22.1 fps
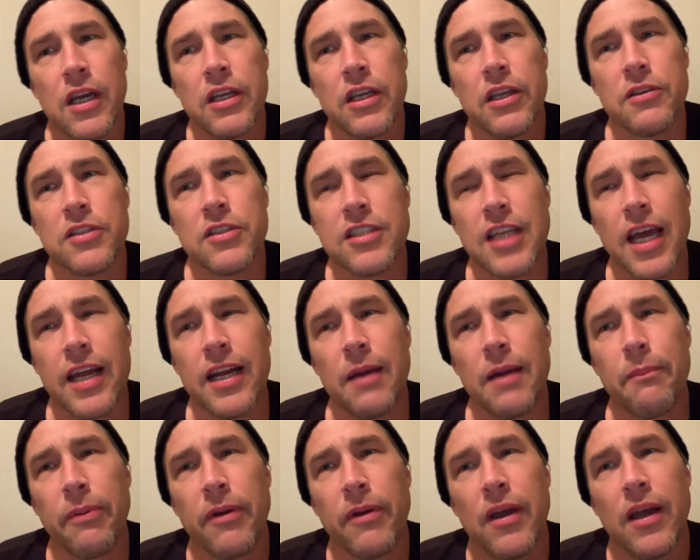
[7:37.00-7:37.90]
You set
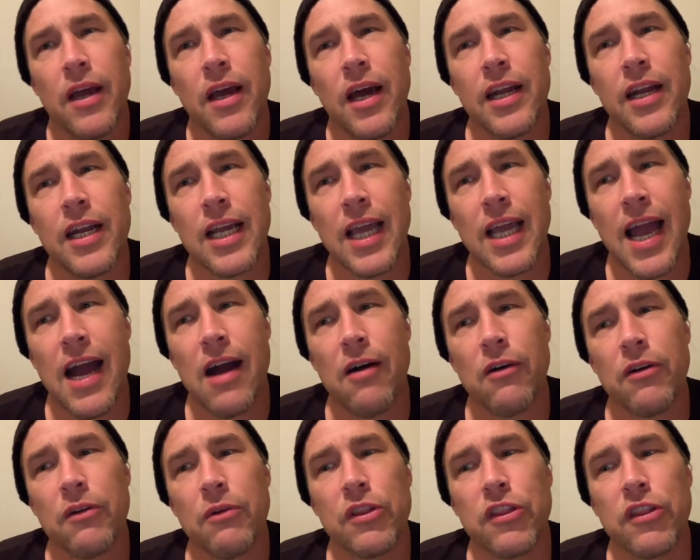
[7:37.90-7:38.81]
up an
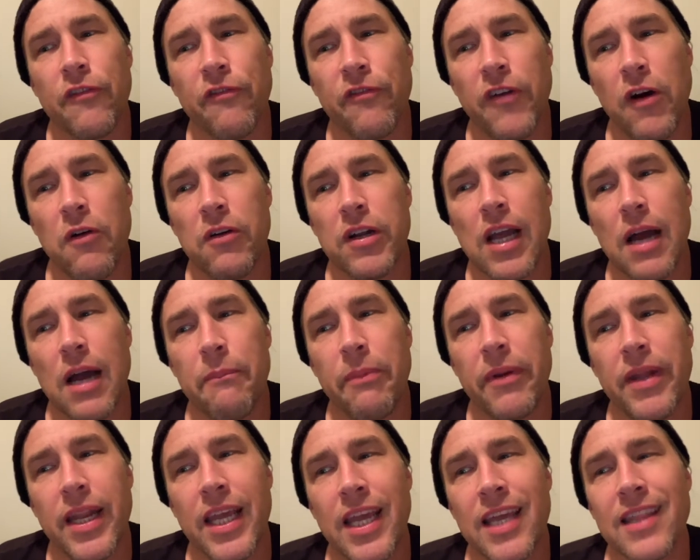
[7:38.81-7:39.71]
account with a phone
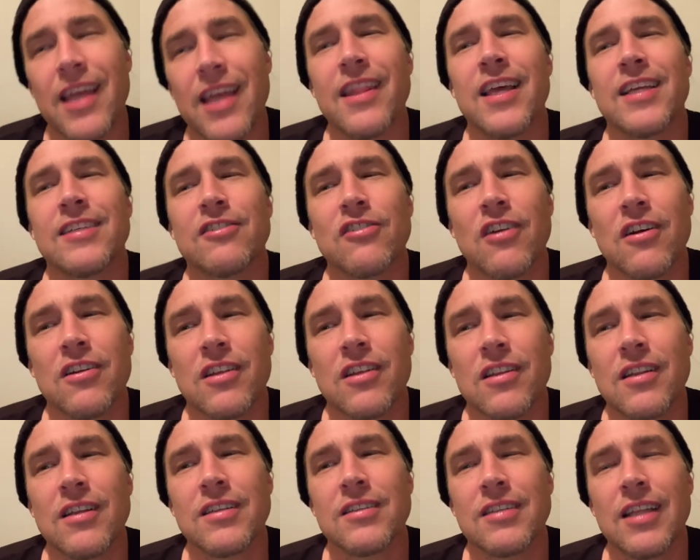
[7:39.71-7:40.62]
company and then they
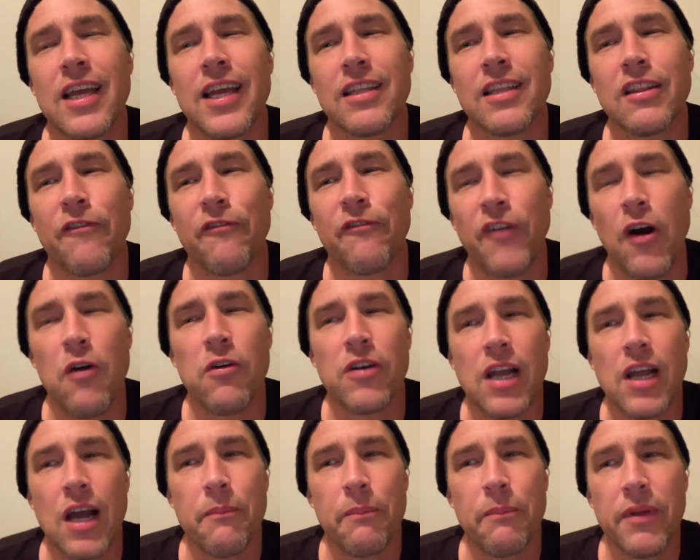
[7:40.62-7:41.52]
start, it's like the
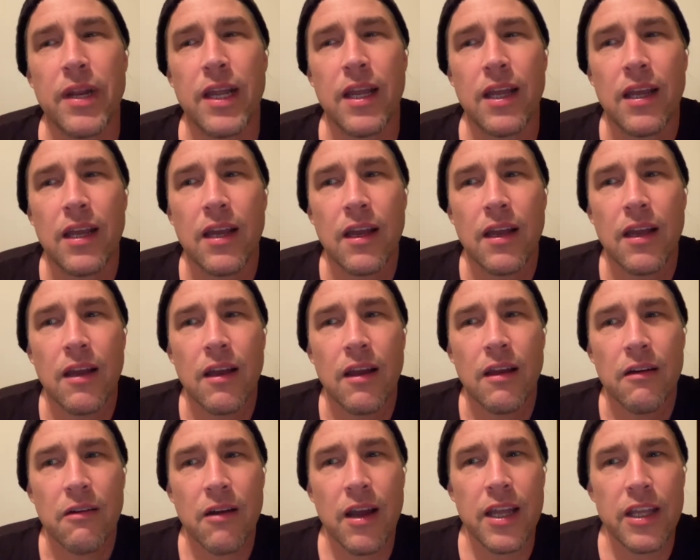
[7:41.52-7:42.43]
phone company,
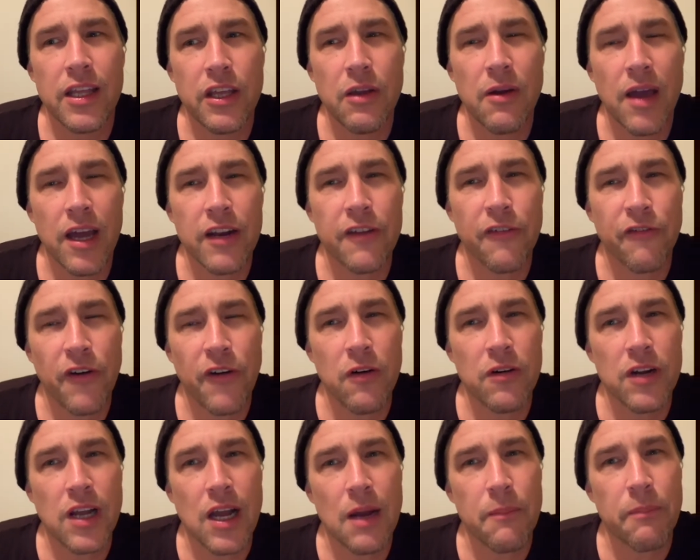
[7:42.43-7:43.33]
right? You had a
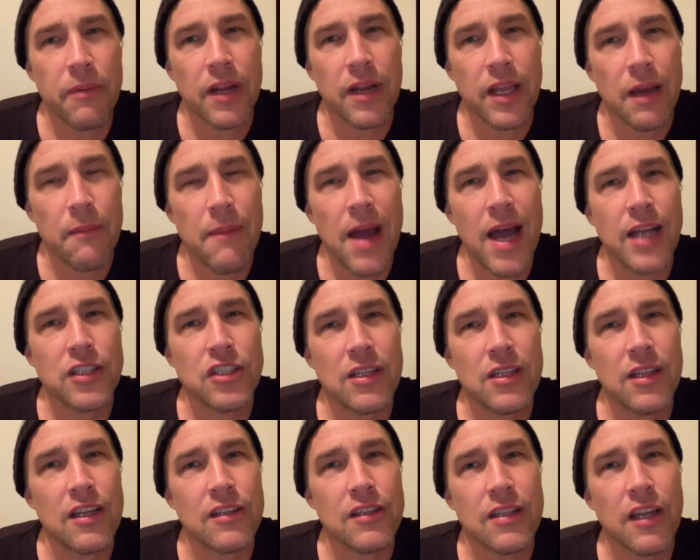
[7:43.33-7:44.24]
phone company.
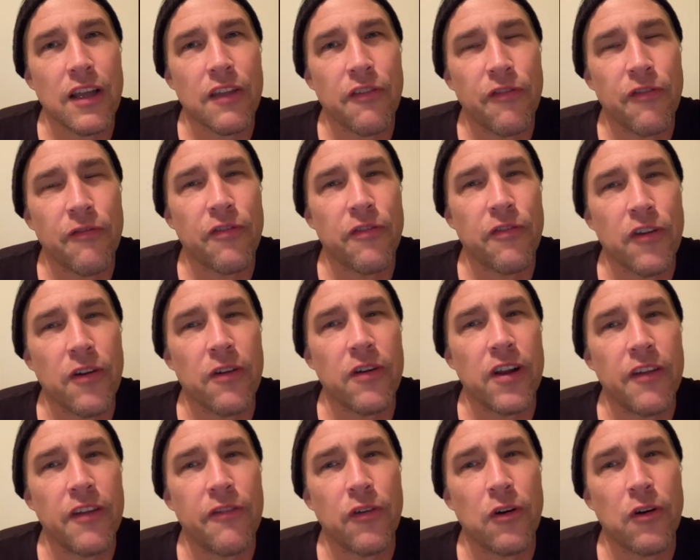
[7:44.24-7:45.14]
Imagine this, like
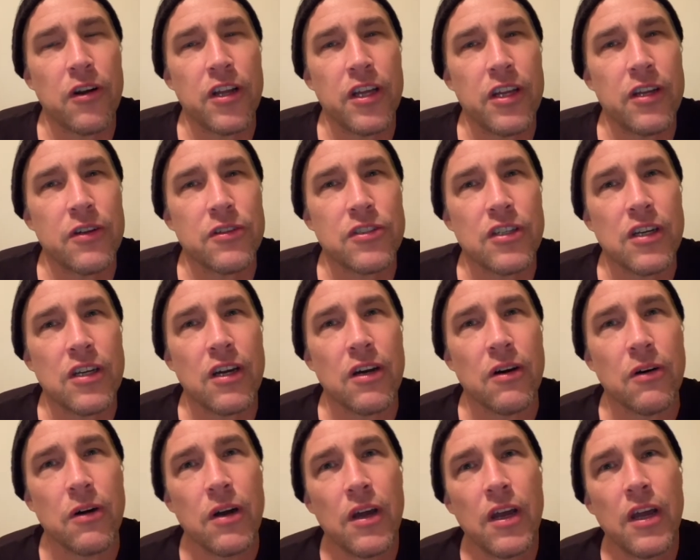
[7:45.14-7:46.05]
thirty, forty years
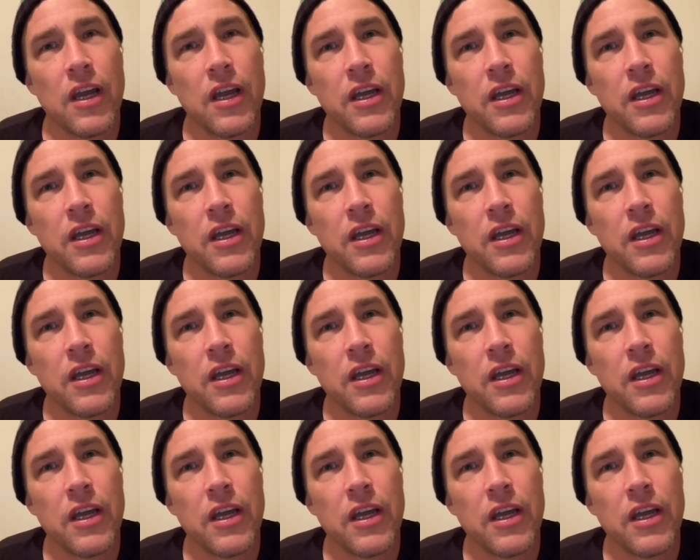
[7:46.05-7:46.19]
ago.